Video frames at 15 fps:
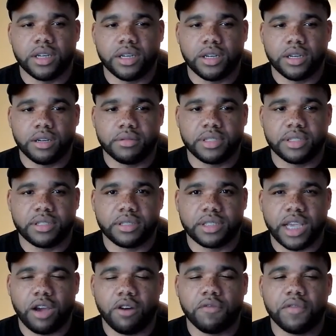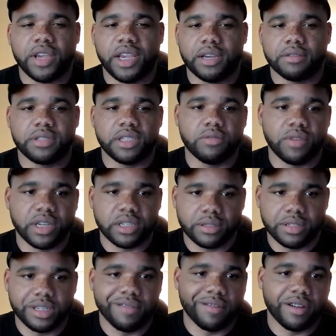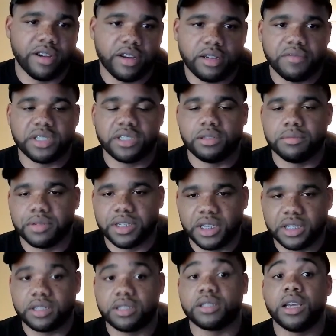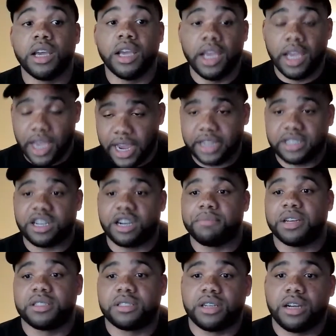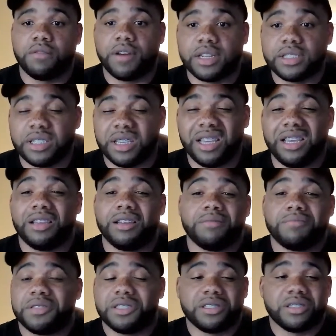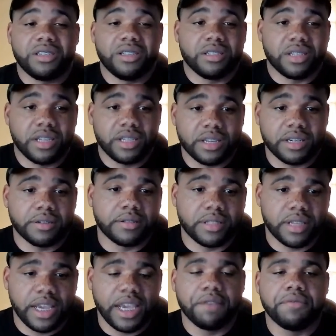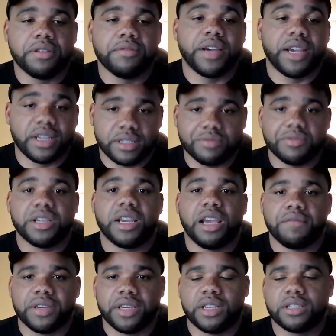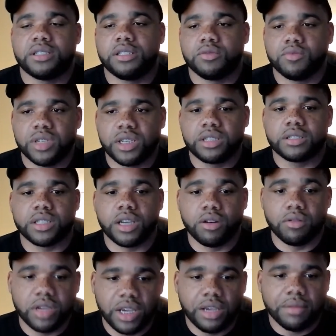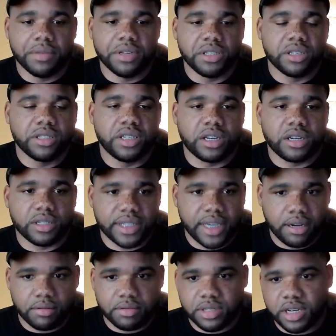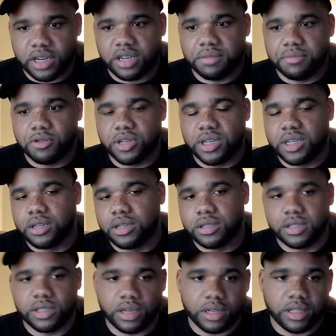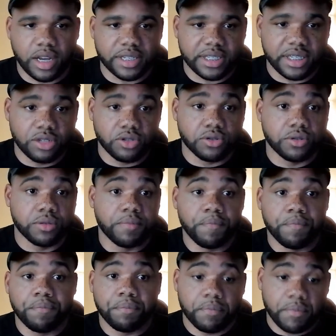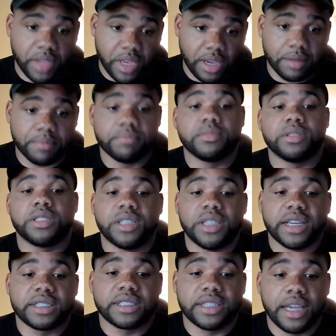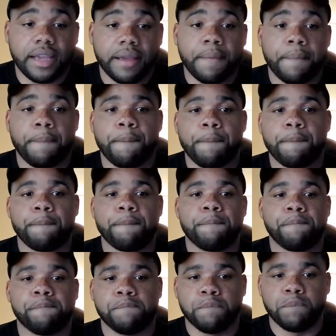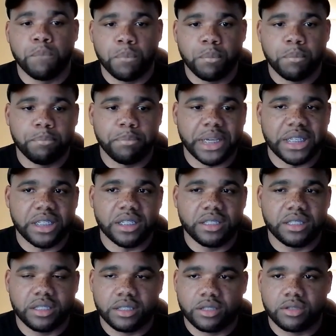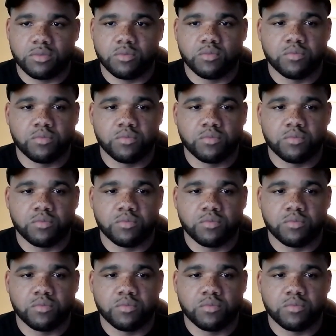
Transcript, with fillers: uh, South and AFC West uh, division and predictions, and talk about Deshaun Watson and potentially anything else. And we will have, we have a guest this week, so be sure to check us out Saturday morning, ten o'clock Central. And till next time, peace.